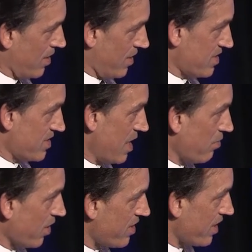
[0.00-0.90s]
this
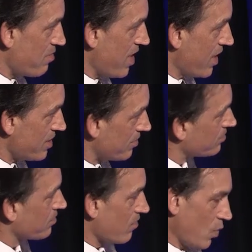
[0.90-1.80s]
assembly that he made,
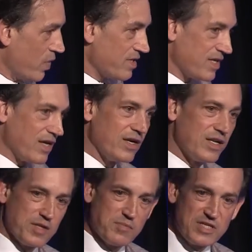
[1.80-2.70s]
we intended
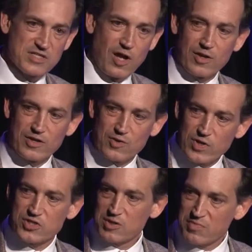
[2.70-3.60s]
it to be solid and
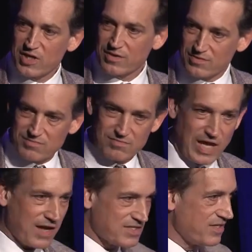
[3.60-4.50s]
rigid, but
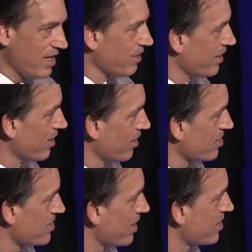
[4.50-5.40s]
accidentally it
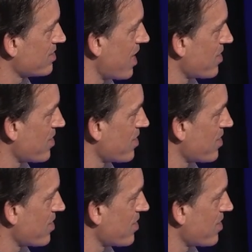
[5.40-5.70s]
looks like it's